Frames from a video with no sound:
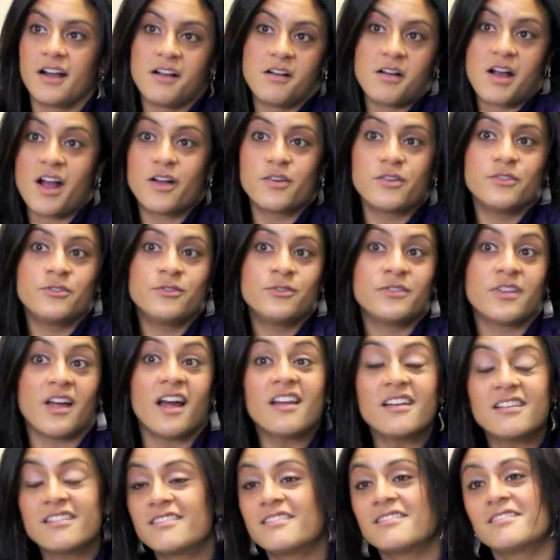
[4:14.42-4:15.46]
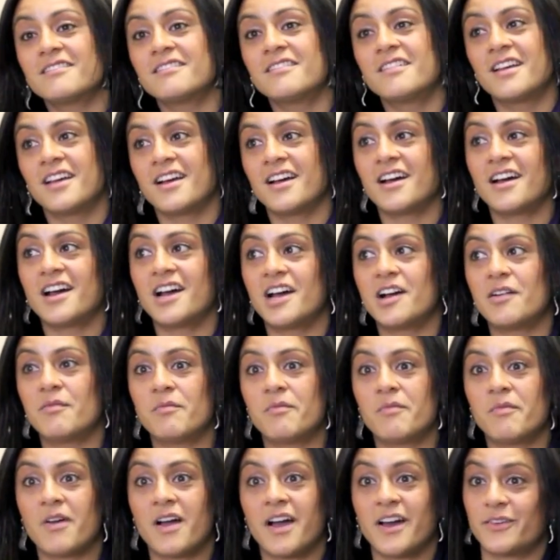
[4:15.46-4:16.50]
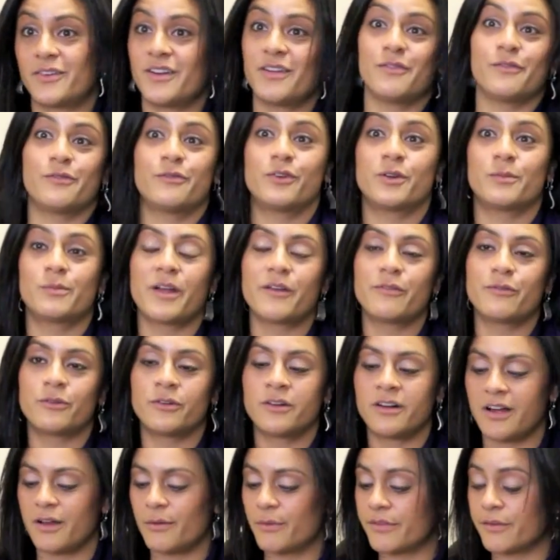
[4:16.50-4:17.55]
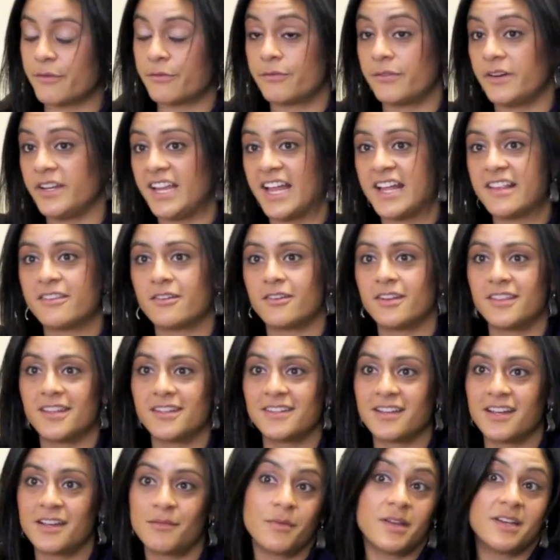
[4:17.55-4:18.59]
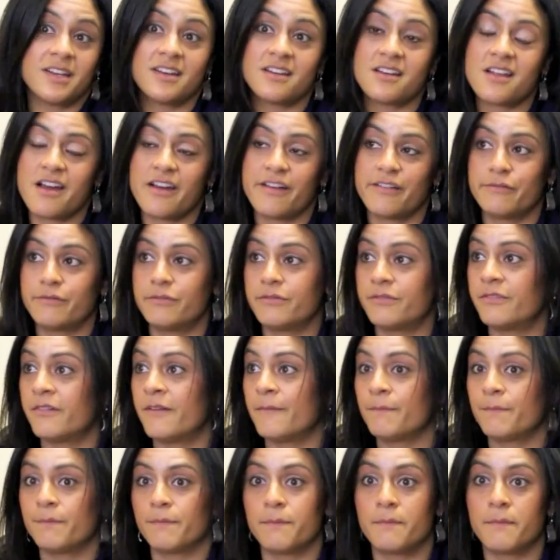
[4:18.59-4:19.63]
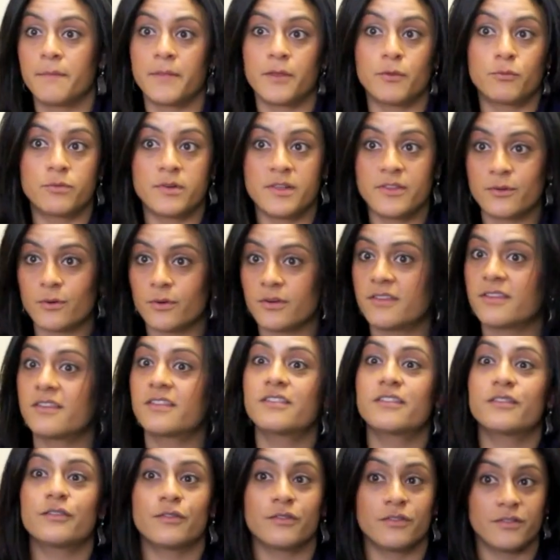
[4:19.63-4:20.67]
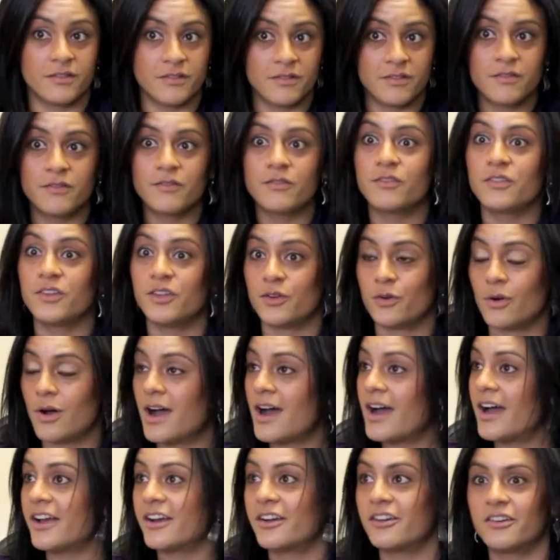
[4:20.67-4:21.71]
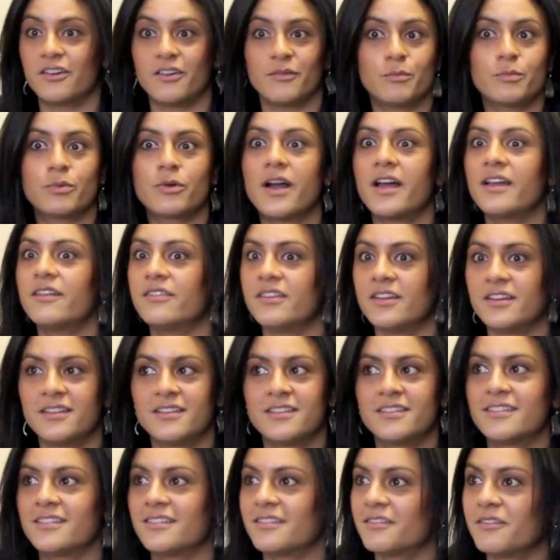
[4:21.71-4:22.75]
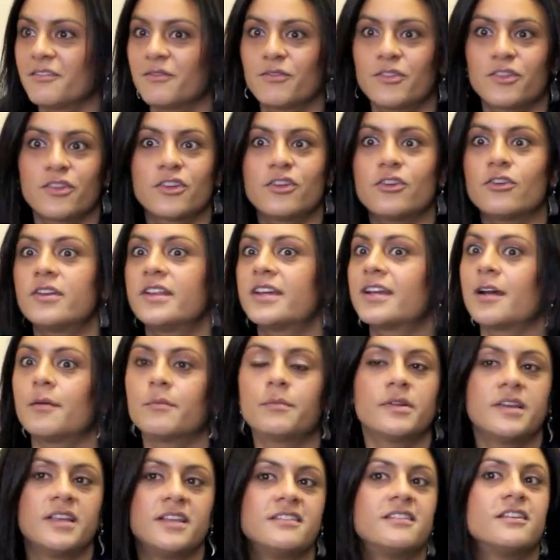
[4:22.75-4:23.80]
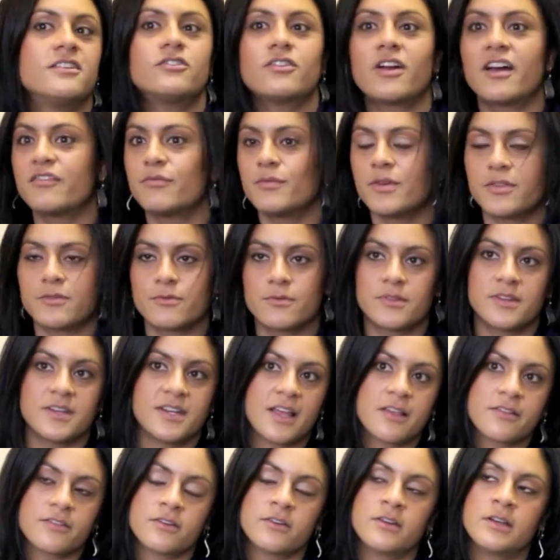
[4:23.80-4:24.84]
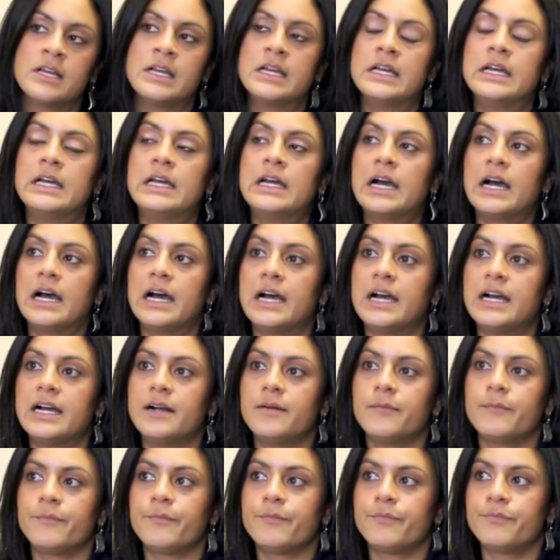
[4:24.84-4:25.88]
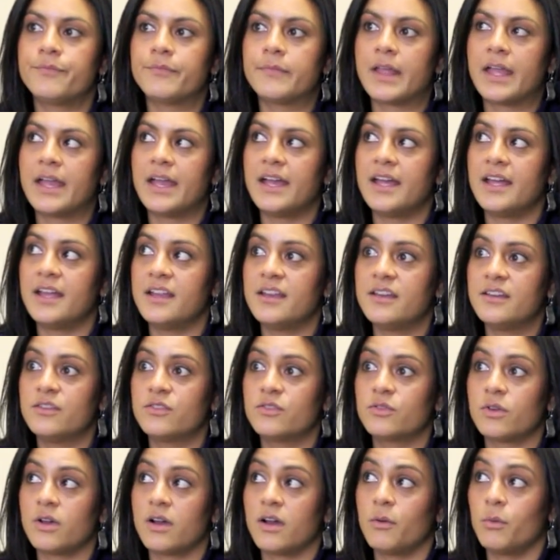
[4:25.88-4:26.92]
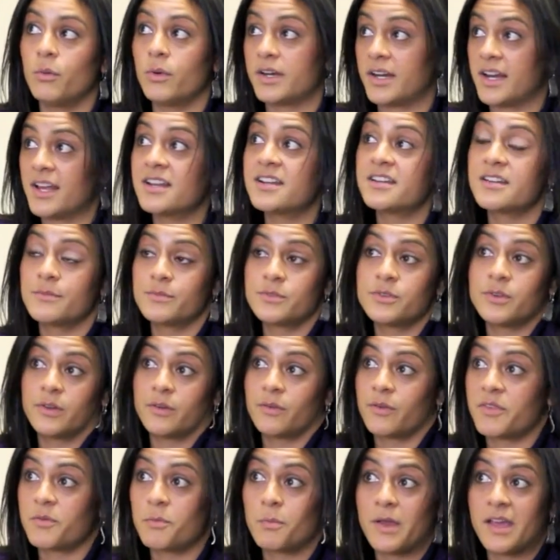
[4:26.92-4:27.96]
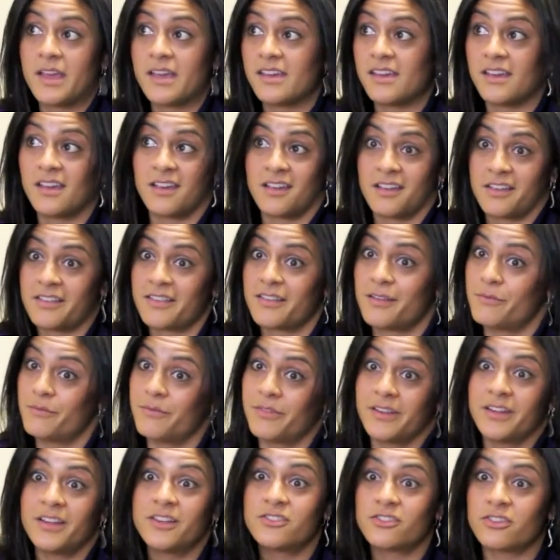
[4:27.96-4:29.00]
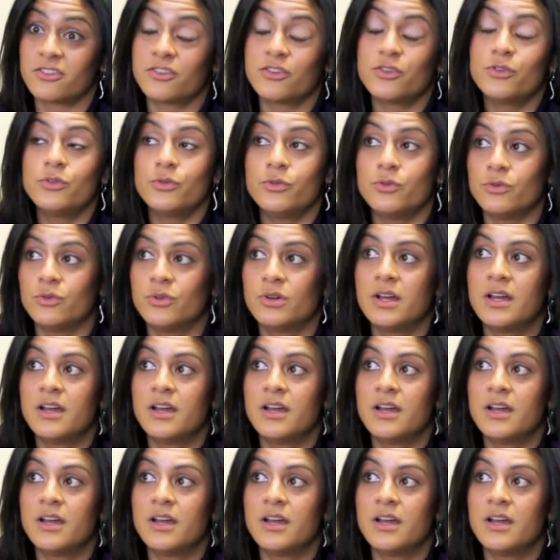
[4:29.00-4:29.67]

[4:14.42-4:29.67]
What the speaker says: How do you do that? I don't have a 4x4. I was a freelancer at the time. I didn't have resources to, you know, hire a private security company to drive me through the desert. And what I ended up doing was paying some villager who